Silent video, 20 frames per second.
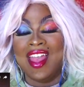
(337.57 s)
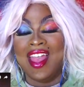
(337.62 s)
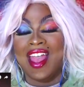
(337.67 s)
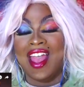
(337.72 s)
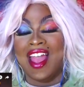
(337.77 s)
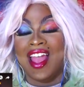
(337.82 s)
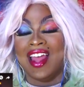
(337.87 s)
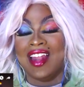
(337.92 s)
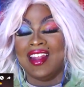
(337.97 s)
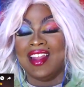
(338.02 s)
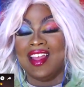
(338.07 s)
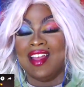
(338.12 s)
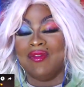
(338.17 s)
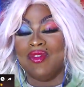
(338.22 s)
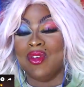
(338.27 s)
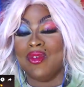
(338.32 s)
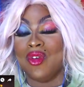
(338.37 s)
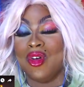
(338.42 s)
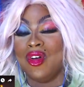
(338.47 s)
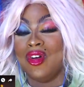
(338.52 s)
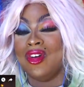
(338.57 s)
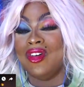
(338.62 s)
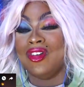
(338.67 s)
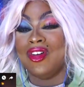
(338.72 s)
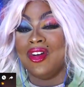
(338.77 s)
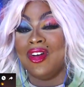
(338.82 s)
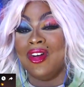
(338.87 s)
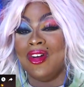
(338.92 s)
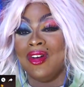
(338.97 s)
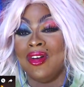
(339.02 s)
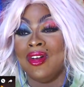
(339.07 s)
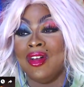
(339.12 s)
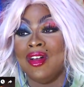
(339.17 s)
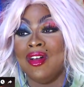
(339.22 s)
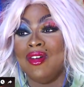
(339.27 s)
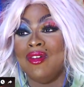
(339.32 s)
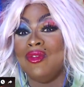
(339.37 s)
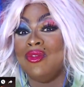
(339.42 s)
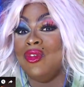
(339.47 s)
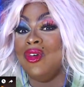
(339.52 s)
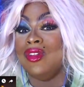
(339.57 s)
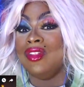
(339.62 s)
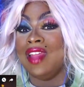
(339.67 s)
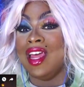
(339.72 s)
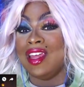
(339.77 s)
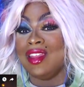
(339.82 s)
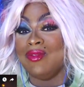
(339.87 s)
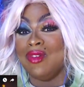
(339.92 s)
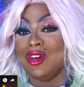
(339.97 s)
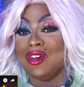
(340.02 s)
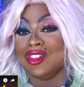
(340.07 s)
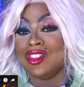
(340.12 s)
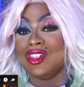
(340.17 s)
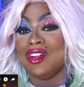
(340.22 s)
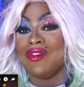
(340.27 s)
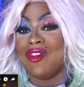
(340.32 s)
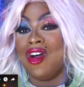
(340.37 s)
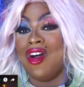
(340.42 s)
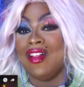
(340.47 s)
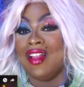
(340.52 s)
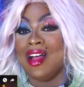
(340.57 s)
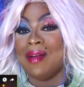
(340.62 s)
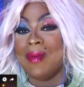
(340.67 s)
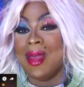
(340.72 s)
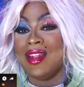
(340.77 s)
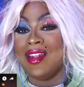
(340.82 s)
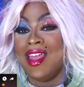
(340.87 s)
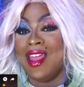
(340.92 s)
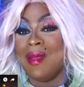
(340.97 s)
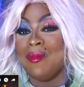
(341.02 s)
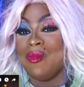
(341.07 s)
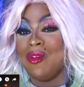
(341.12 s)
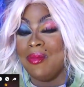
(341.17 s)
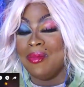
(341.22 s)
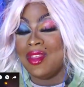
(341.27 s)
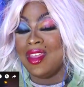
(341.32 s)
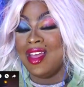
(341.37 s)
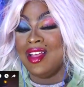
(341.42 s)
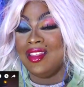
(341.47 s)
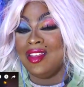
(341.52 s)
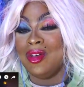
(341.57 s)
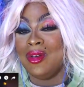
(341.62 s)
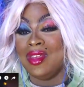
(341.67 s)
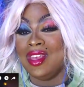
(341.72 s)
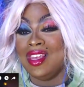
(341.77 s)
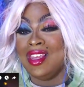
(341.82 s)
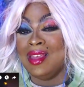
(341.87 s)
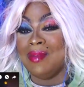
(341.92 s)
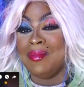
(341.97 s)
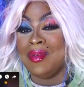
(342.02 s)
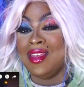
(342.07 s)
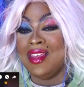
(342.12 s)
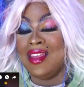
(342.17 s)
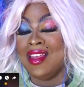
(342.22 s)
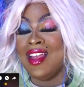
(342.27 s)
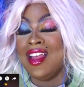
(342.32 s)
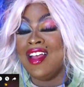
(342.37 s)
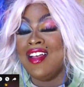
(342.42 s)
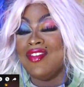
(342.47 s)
And if you've heard her full length version of Call Out My Name from the Kellyoke EP,